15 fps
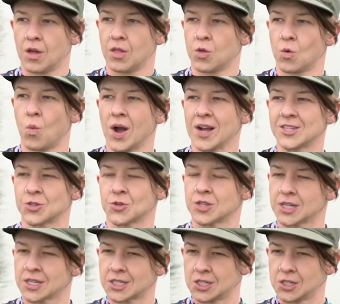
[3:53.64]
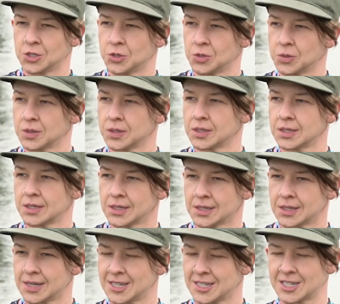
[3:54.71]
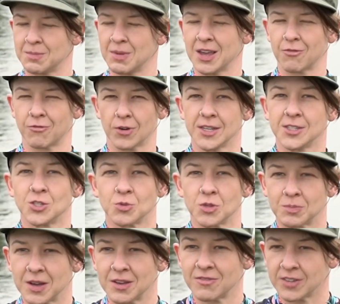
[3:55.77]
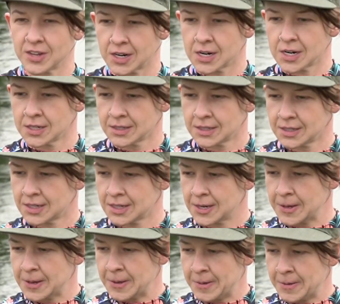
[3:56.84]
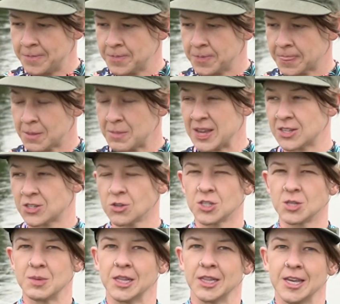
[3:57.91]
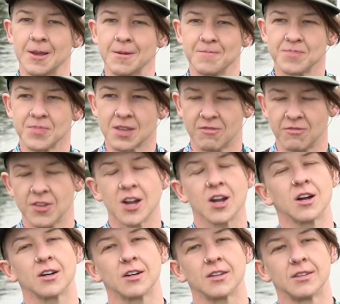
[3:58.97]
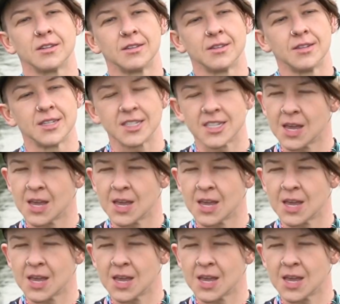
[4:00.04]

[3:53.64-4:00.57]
The wiser thing to do is to make friends with my fear, because ultimately fear is